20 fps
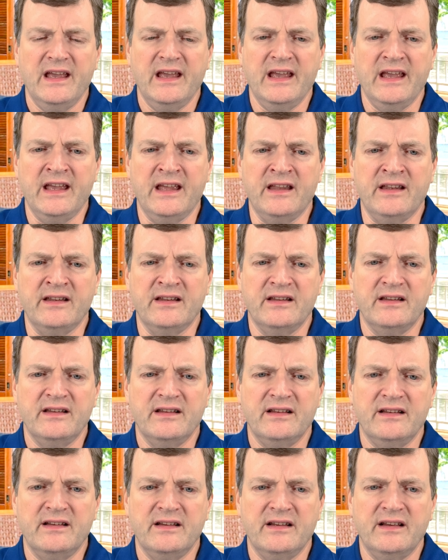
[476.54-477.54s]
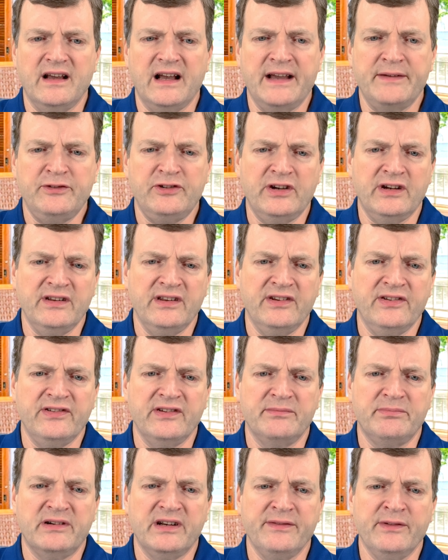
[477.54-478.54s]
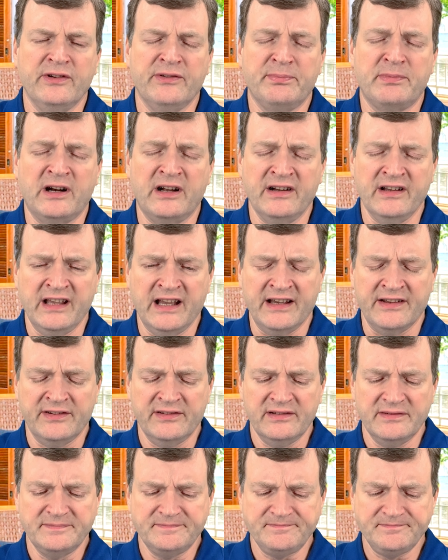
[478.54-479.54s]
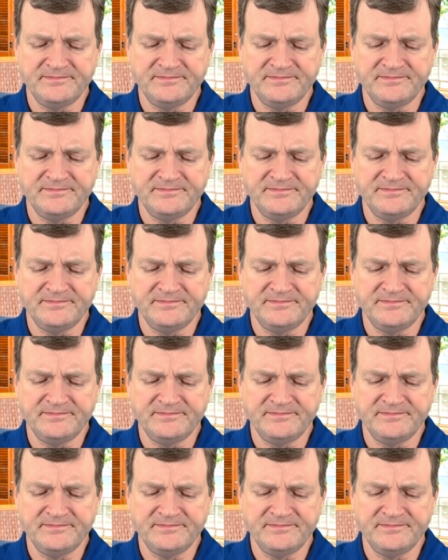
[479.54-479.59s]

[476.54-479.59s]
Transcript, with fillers: and I've shared this in previous broadcasts,